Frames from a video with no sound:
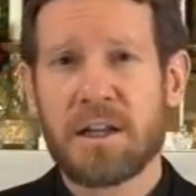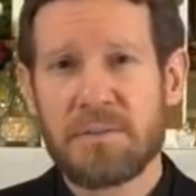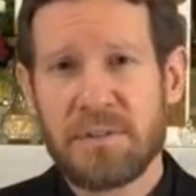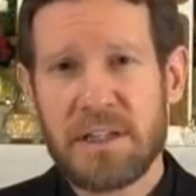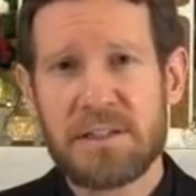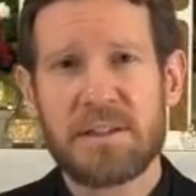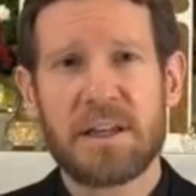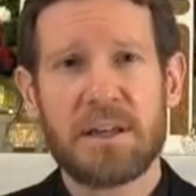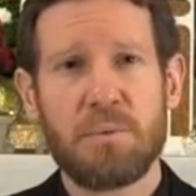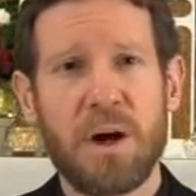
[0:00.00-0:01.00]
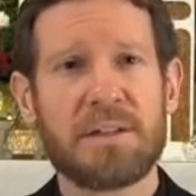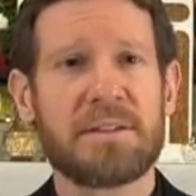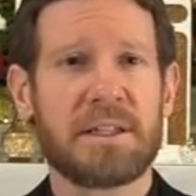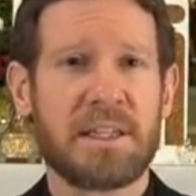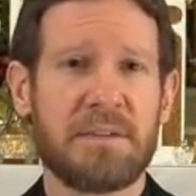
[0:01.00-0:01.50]
convinced that he
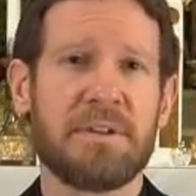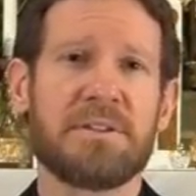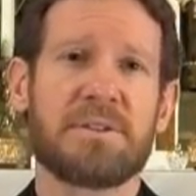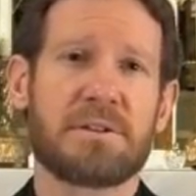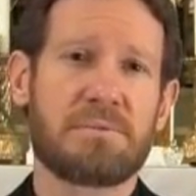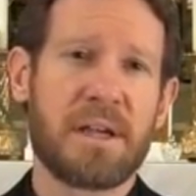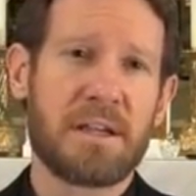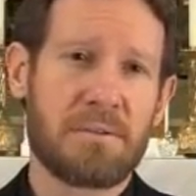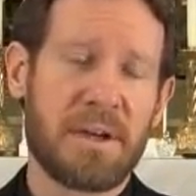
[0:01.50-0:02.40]
wants to give us the great